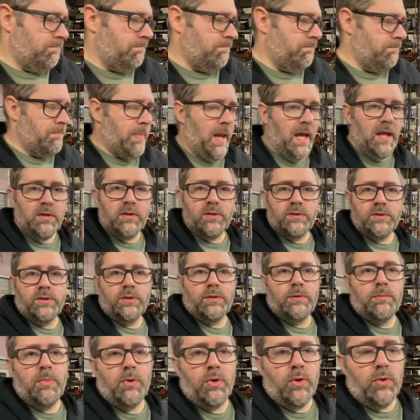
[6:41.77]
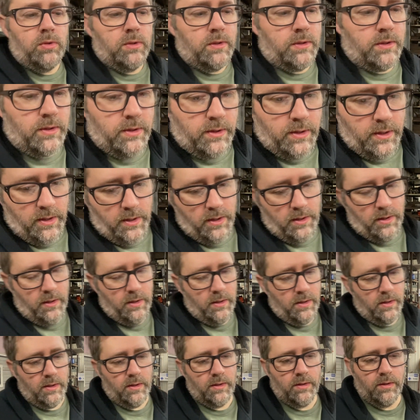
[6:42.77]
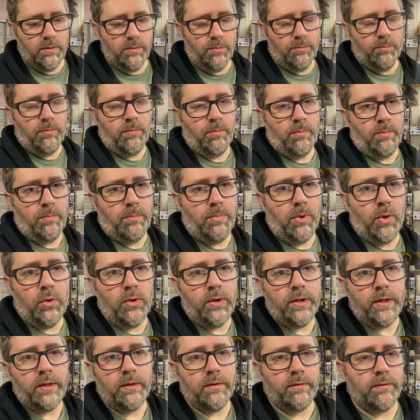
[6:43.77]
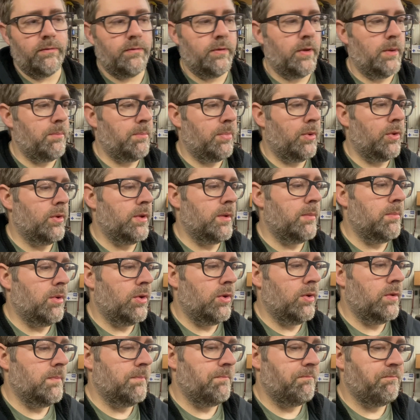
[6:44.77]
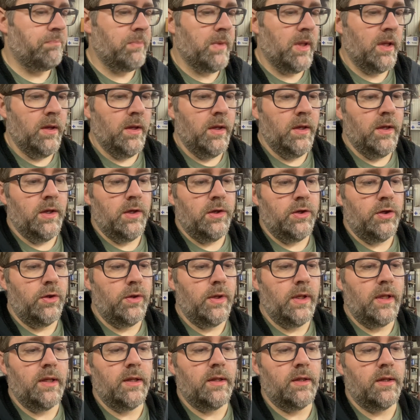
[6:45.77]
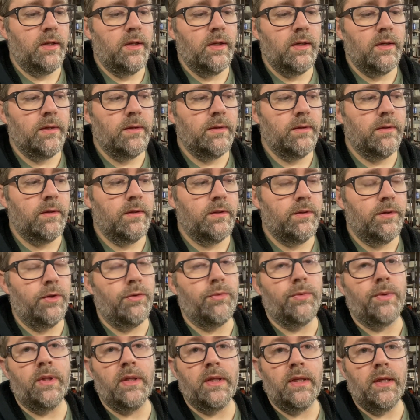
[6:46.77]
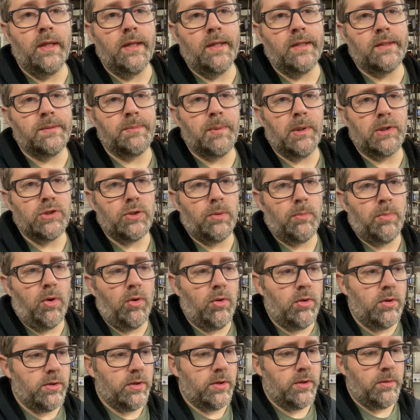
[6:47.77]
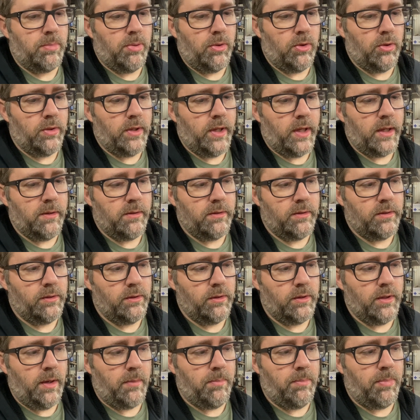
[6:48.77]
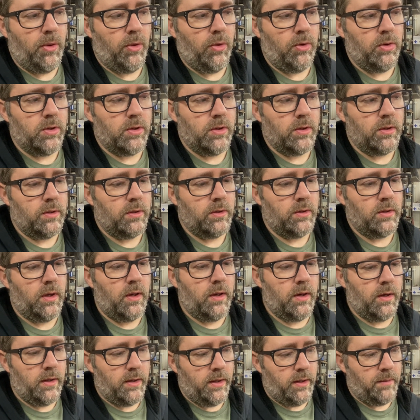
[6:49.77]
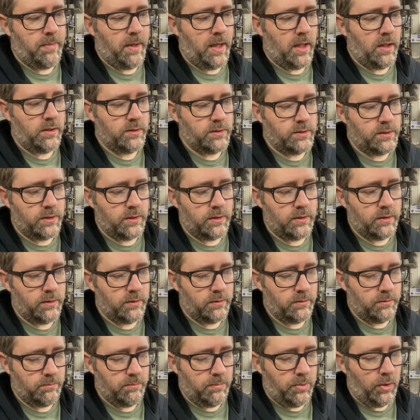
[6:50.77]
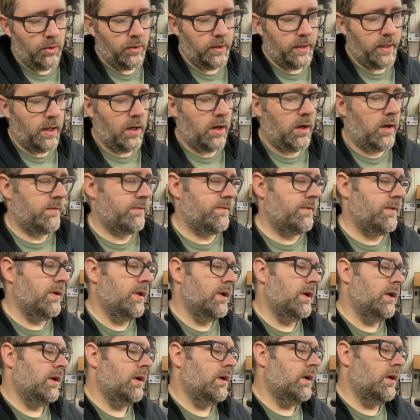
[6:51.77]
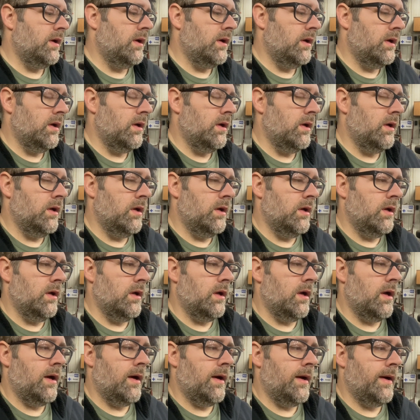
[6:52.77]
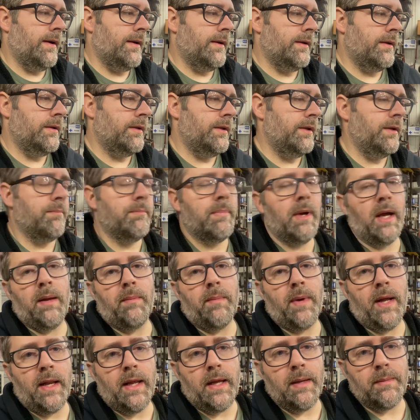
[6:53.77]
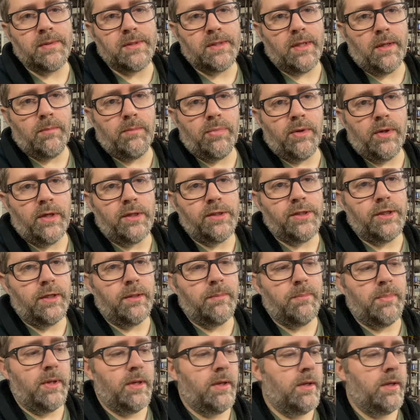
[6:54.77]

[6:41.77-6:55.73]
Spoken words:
balancer bolt or pulley, front pulley bolt. You really need a special puller to pull that puller or the balancer pulley off. You can buy them on Amazon pretty cheap.